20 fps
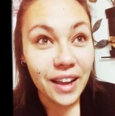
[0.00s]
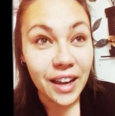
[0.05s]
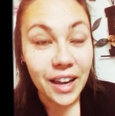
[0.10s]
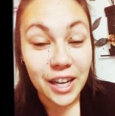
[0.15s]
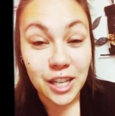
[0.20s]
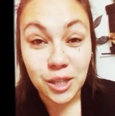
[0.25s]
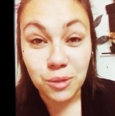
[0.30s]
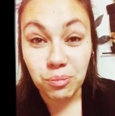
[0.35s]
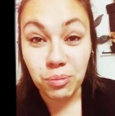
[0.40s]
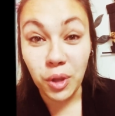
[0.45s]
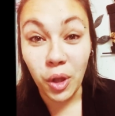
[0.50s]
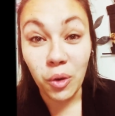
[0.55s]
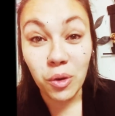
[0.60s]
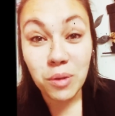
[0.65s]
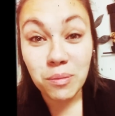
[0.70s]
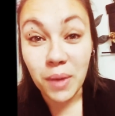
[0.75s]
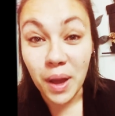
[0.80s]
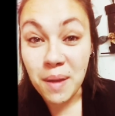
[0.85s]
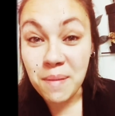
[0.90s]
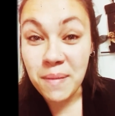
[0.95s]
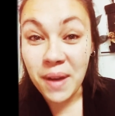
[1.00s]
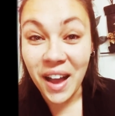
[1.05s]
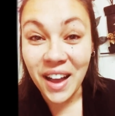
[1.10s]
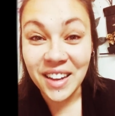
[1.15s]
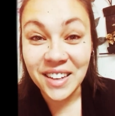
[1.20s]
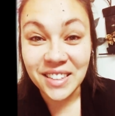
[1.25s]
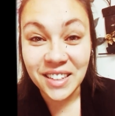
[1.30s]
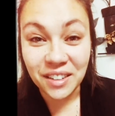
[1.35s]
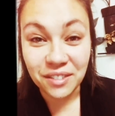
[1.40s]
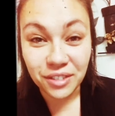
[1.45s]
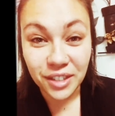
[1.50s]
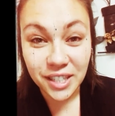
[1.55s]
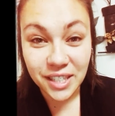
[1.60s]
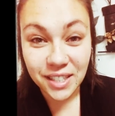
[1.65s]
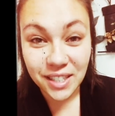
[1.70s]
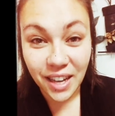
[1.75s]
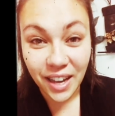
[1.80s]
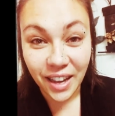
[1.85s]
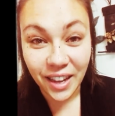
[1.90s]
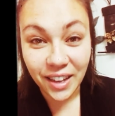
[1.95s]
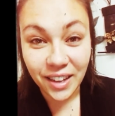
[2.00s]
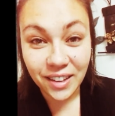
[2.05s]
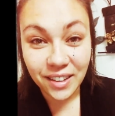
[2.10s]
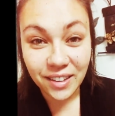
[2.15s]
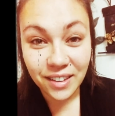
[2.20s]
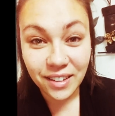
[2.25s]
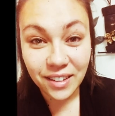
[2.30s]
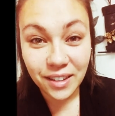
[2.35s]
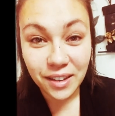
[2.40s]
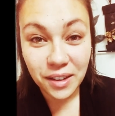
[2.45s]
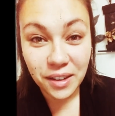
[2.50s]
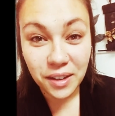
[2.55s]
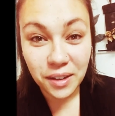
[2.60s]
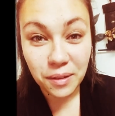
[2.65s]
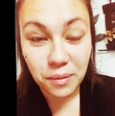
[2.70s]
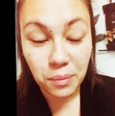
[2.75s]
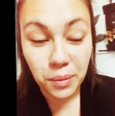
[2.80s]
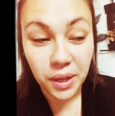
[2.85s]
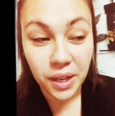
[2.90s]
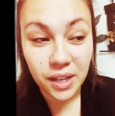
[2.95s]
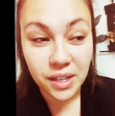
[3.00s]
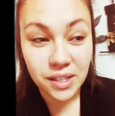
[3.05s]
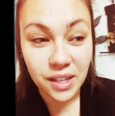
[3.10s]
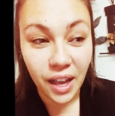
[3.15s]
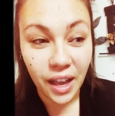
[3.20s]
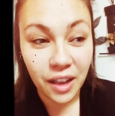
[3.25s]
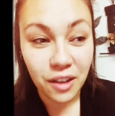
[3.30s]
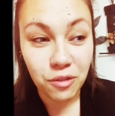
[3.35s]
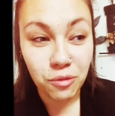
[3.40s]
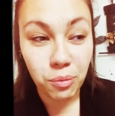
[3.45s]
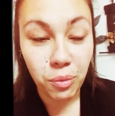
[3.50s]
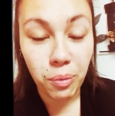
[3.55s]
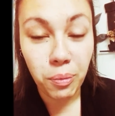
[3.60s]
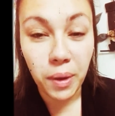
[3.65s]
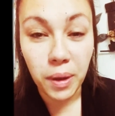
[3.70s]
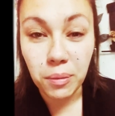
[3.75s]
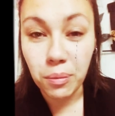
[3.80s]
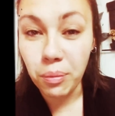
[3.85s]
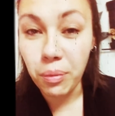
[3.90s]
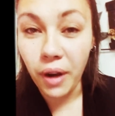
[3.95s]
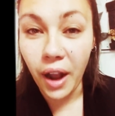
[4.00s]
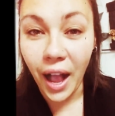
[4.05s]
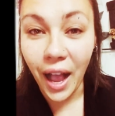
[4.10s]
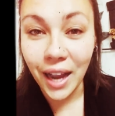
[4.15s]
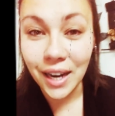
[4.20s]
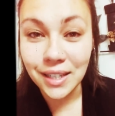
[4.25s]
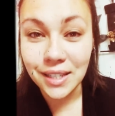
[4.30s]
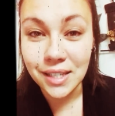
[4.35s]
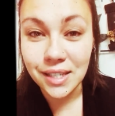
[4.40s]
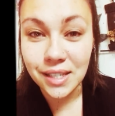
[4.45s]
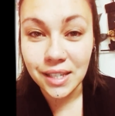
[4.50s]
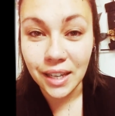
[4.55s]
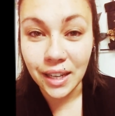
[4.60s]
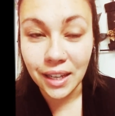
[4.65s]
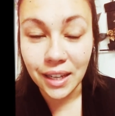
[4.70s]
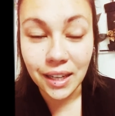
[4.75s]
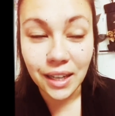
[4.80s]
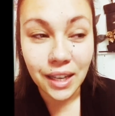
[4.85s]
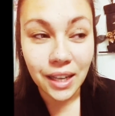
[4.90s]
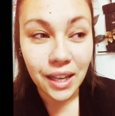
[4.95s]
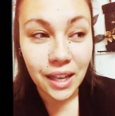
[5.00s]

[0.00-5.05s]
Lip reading: it's blowing my mind every day because I've been practicing.